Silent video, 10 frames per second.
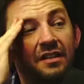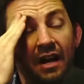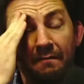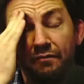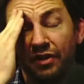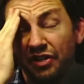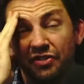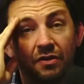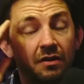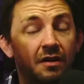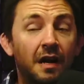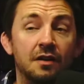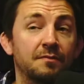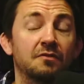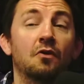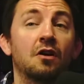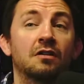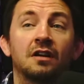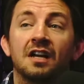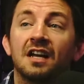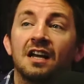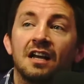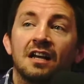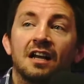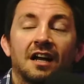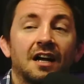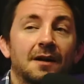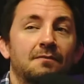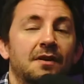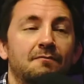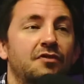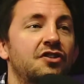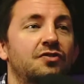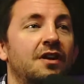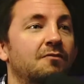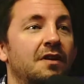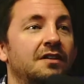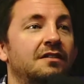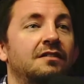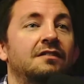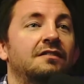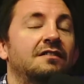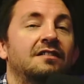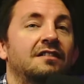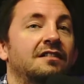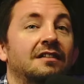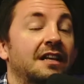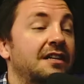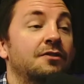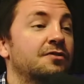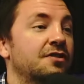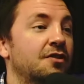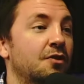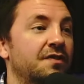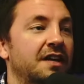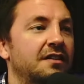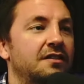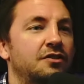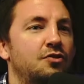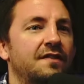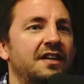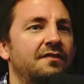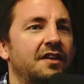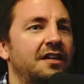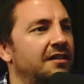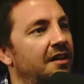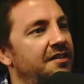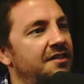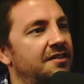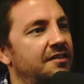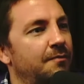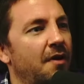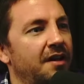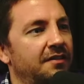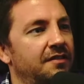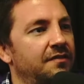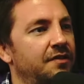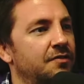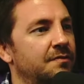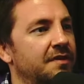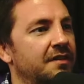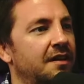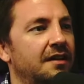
I'm pretty sure I could be wrong, but I'm pretty sure I read like years ago that you have to have like a license to buy a TV or something like that.